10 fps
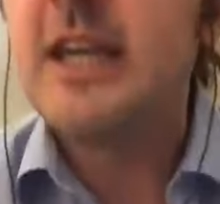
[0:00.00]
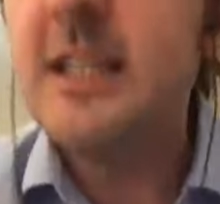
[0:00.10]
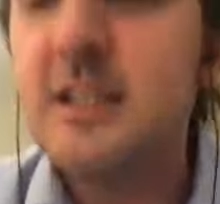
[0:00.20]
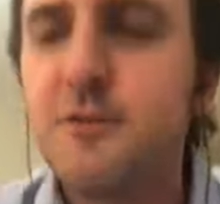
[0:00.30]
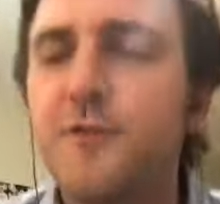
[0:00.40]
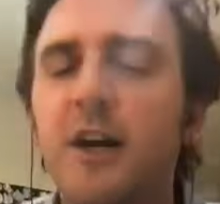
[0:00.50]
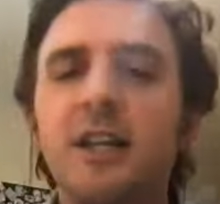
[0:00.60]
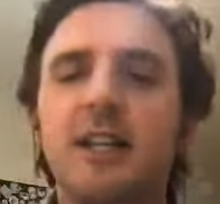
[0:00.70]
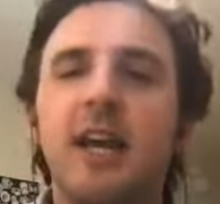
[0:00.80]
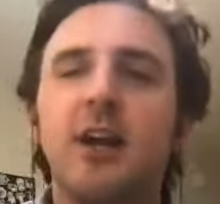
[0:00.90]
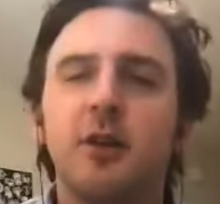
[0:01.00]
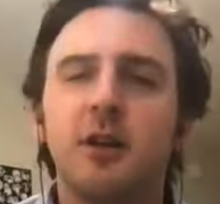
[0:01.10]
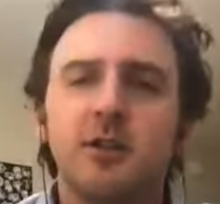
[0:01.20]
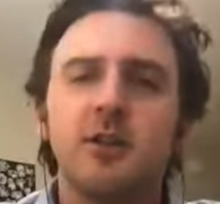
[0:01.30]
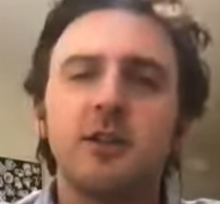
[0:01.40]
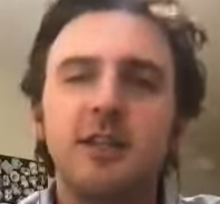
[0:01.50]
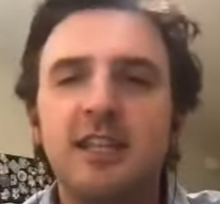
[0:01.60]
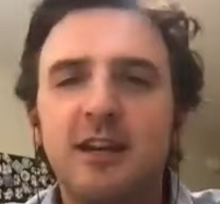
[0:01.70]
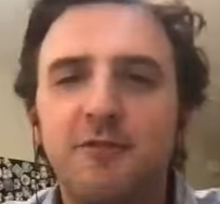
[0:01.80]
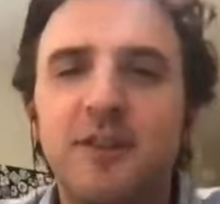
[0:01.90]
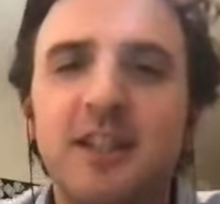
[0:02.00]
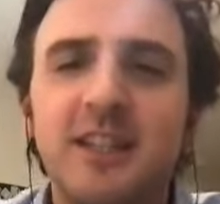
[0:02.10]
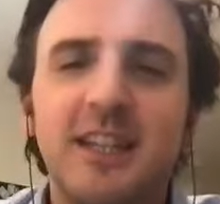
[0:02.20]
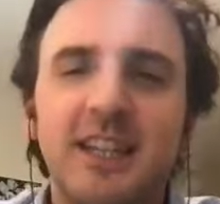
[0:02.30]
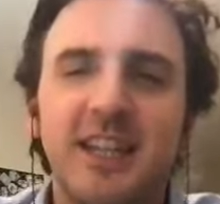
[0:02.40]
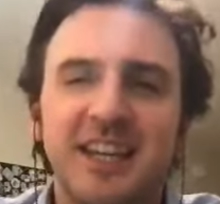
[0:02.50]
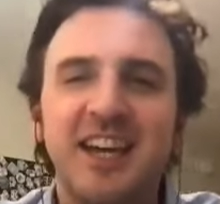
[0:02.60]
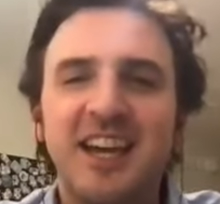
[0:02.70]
he's a fun character he definitely